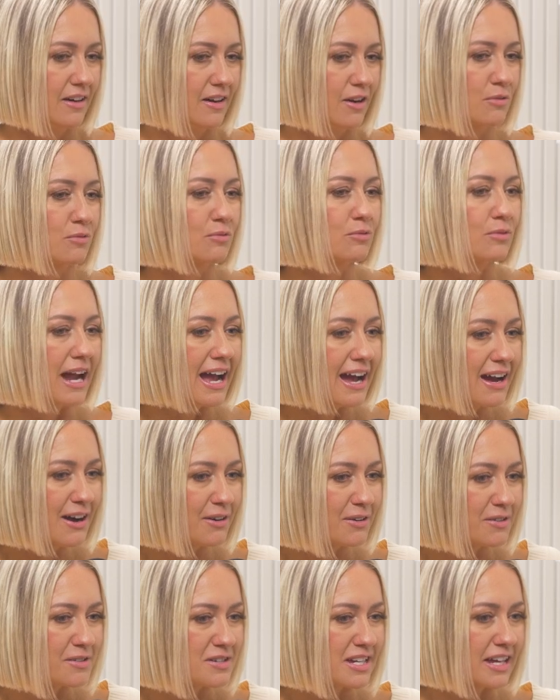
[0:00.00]

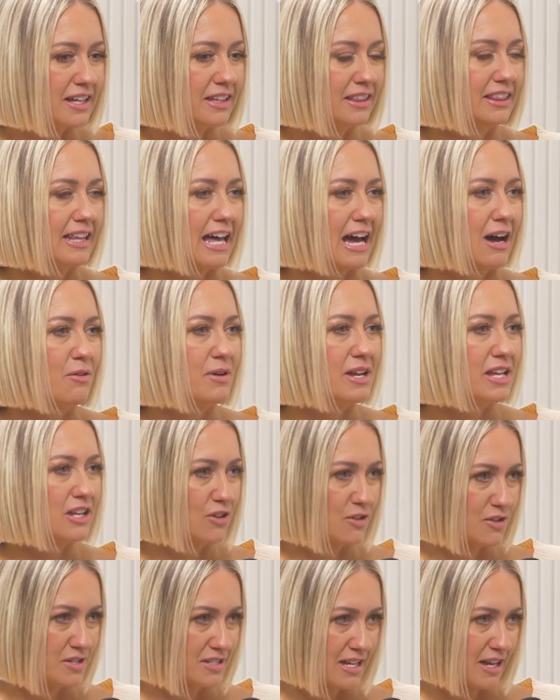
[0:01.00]
around allowing
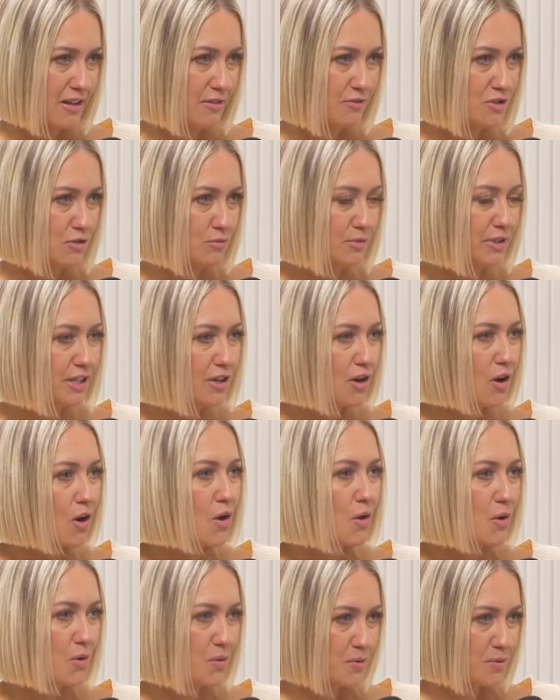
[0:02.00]
yourself to really
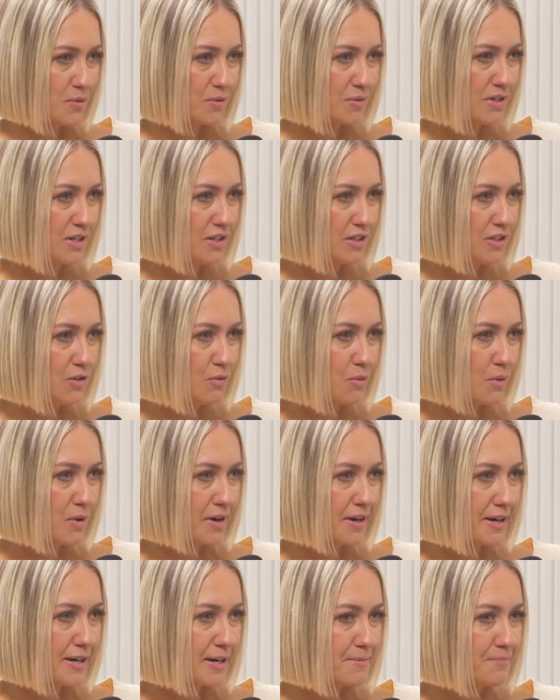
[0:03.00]
own
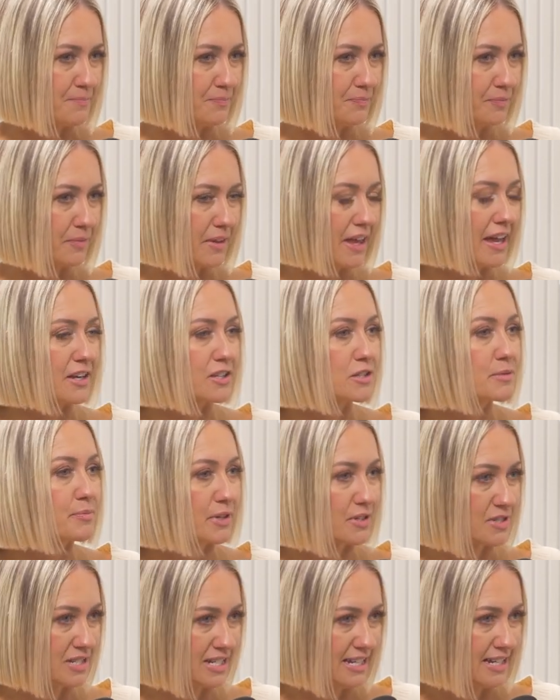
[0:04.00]
your
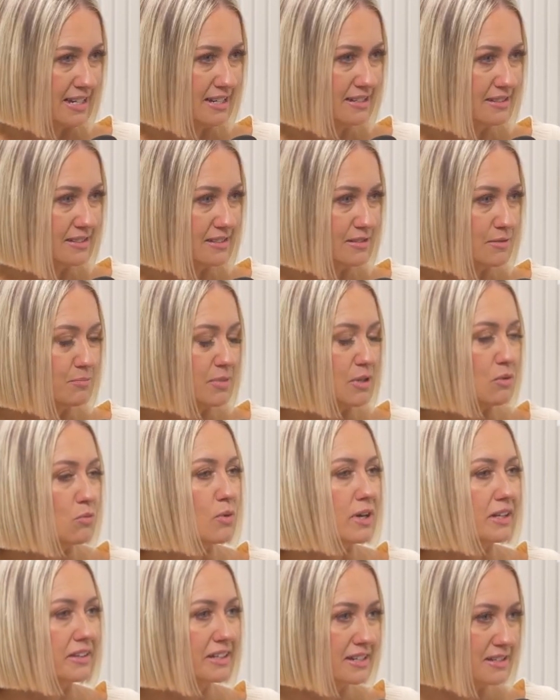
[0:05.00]
expertise, be
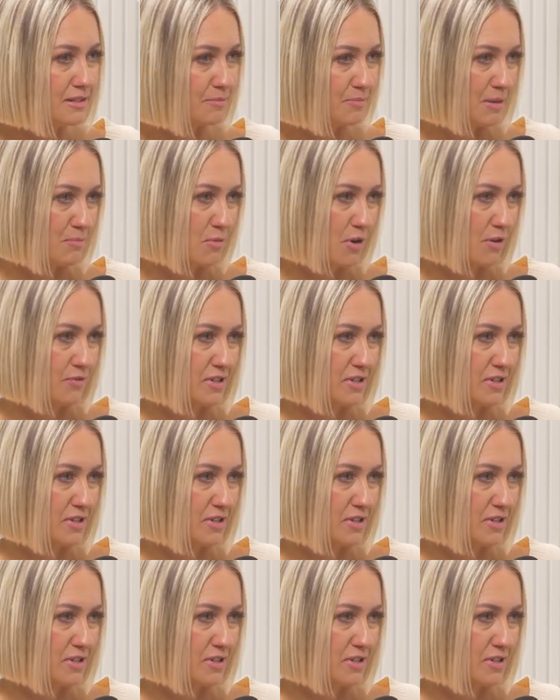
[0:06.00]
willing to be more